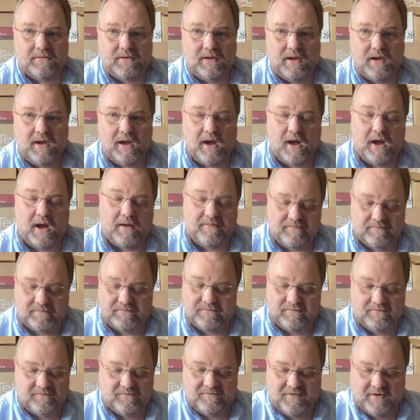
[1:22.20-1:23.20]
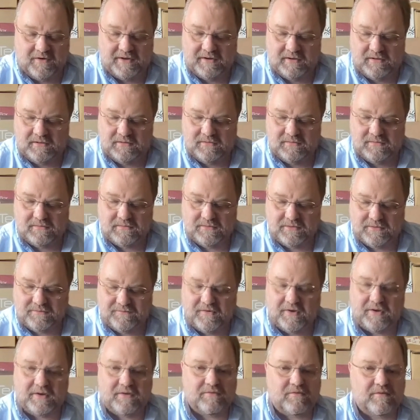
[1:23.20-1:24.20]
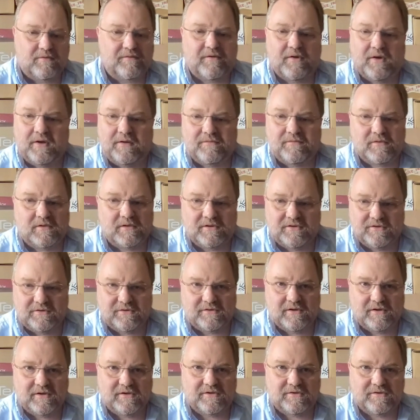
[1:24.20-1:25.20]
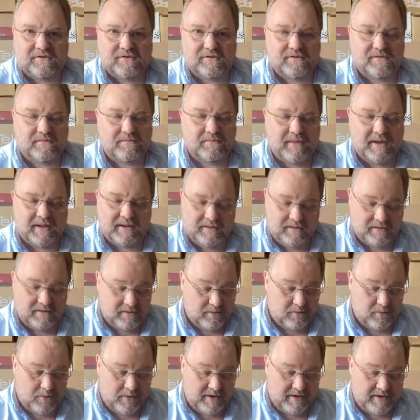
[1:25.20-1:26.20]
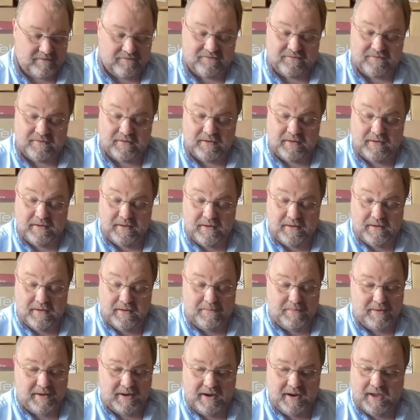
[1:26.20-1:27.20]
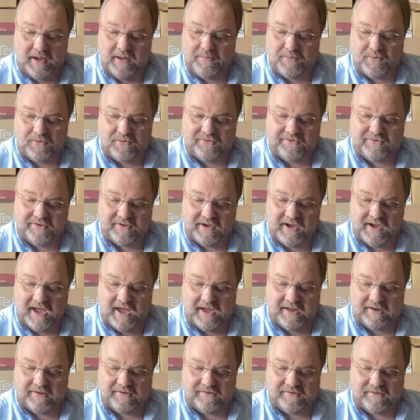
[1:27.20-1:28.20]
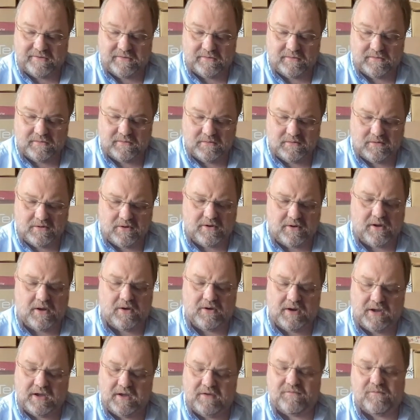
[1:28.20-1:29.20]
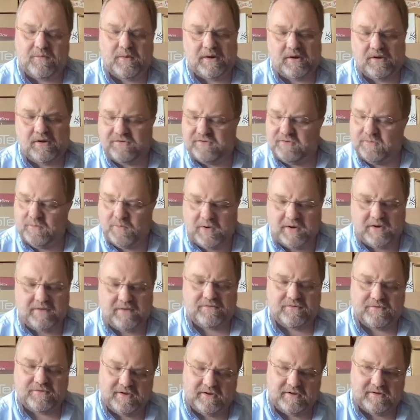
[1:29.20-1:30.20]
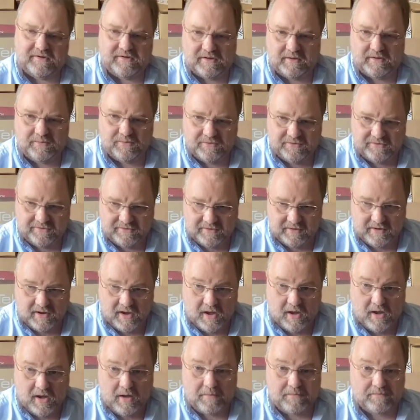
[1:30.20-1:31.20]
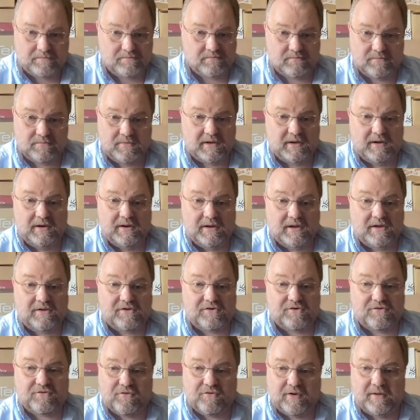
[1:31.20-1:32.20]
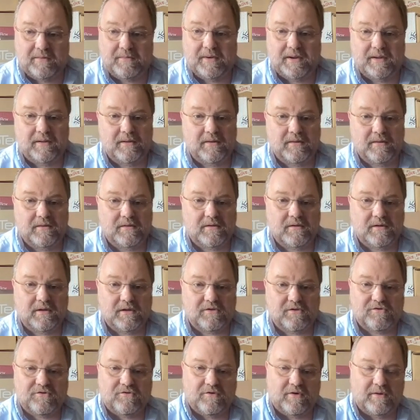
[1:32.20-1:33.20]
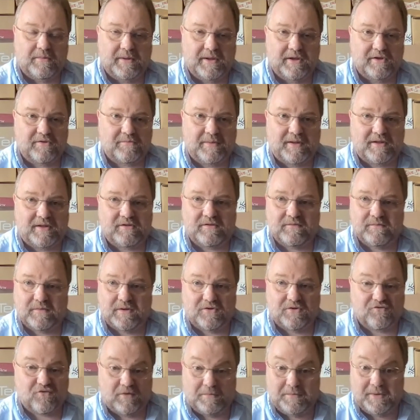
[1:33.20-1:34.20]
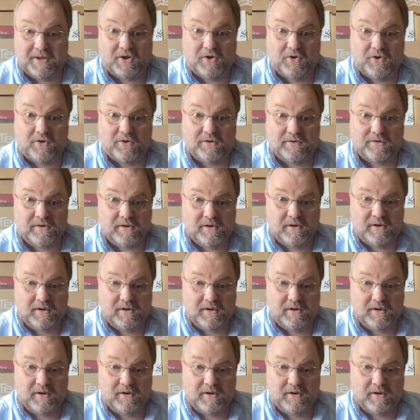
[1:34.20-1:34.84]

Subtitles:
the vinyl revival has meant that we've been able to get, not only have we got some wonderful turntables that are extremely expensive and extremely good,